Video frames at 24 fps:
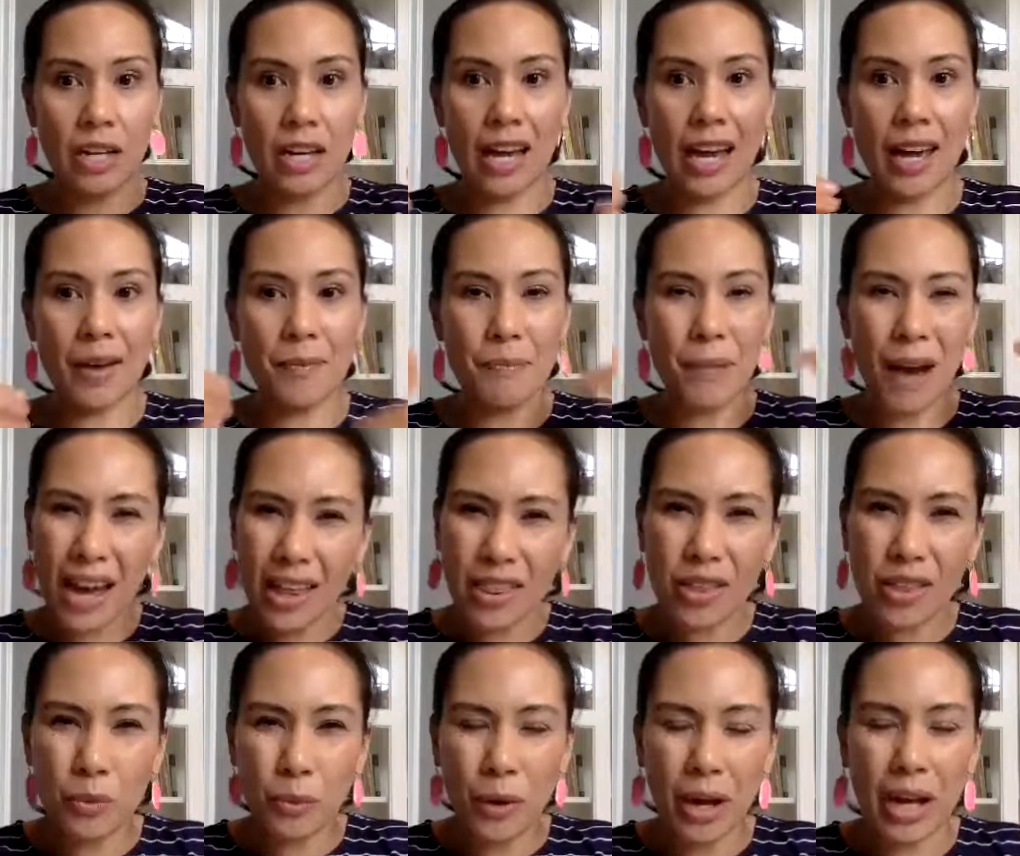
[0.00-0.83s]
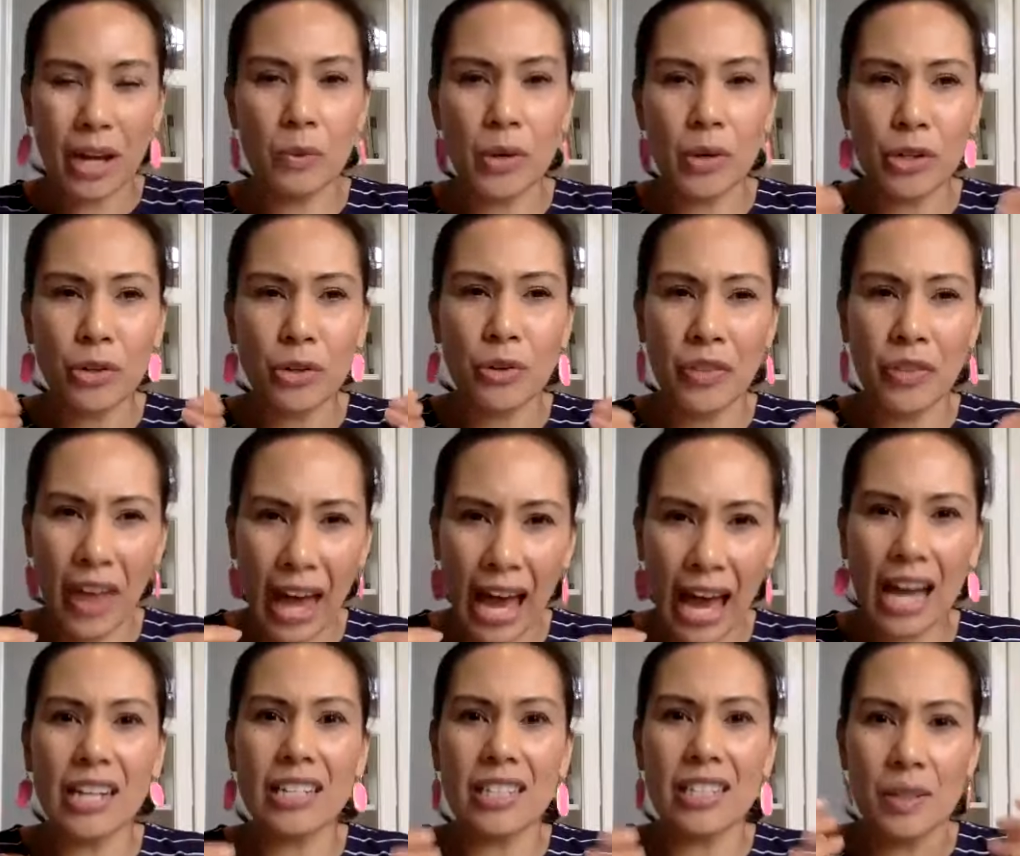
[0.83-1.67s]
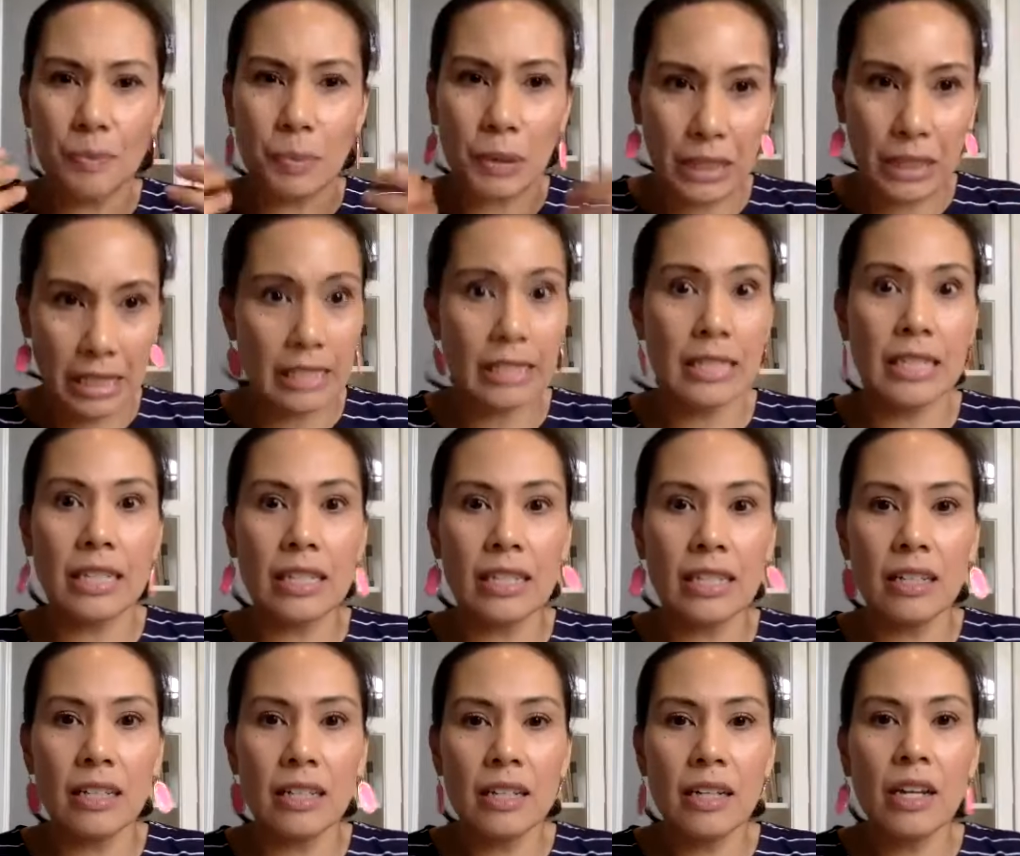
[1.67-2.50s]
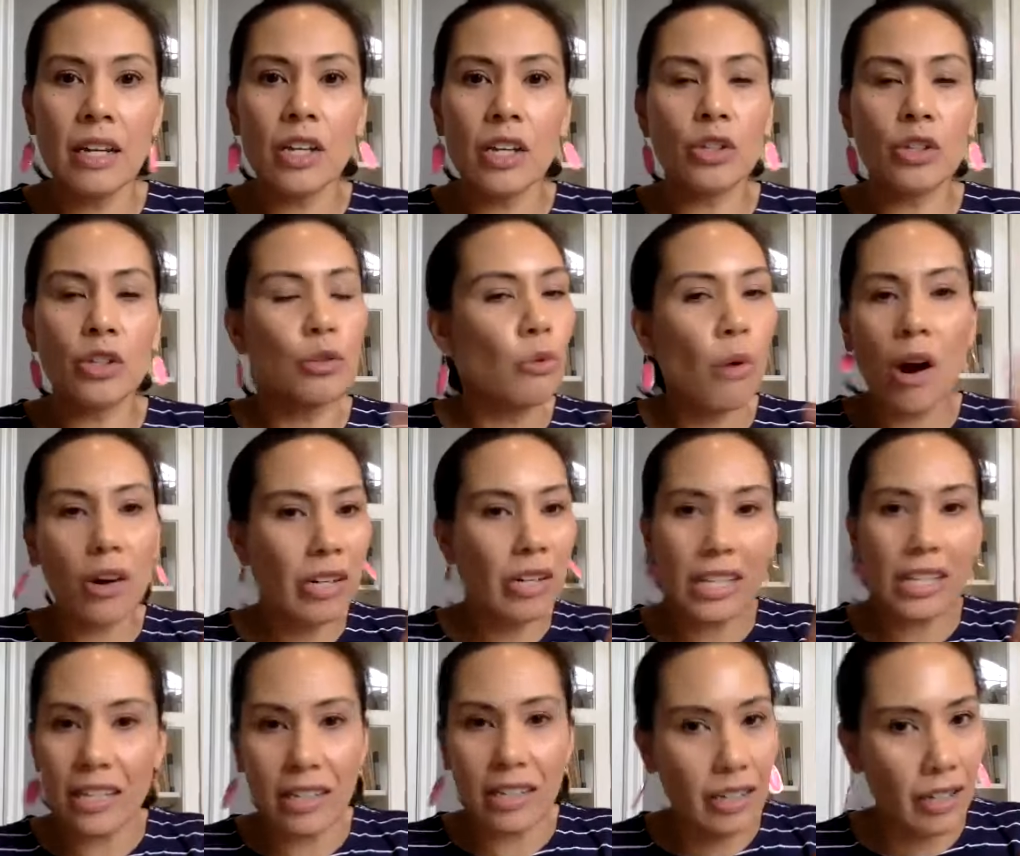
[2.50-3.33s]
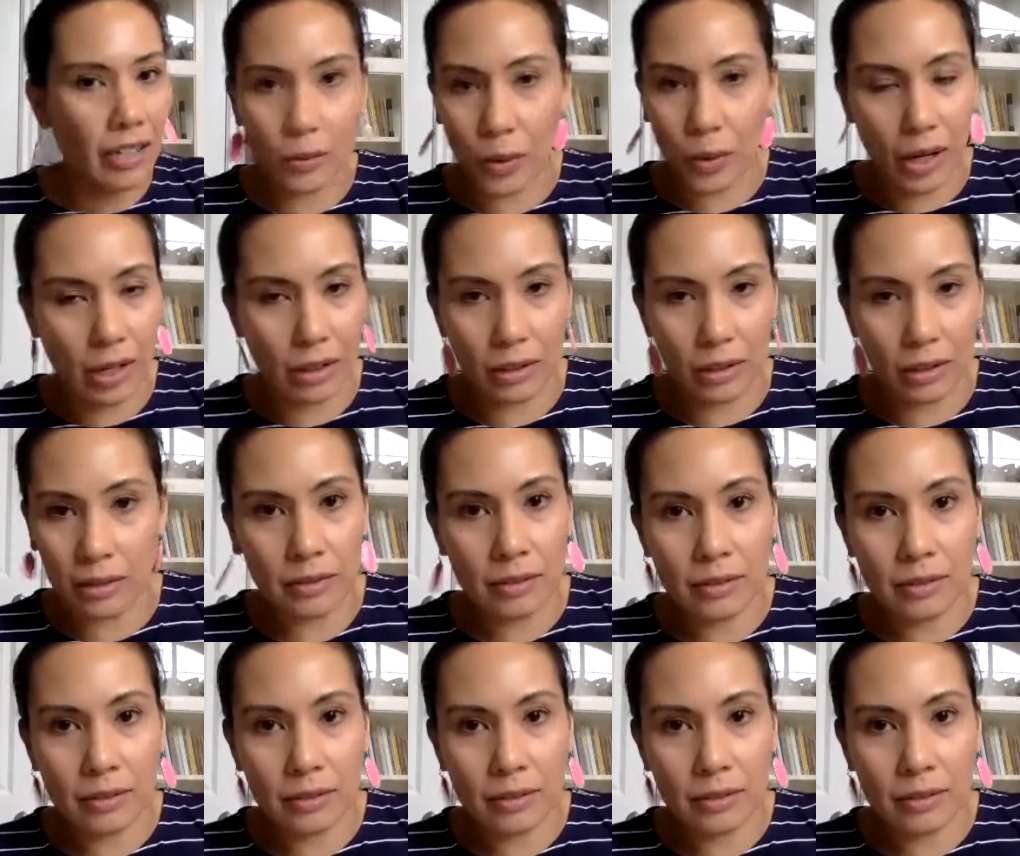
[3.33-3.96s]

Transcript: And by the way, when you're that depleted, you aren't eating well.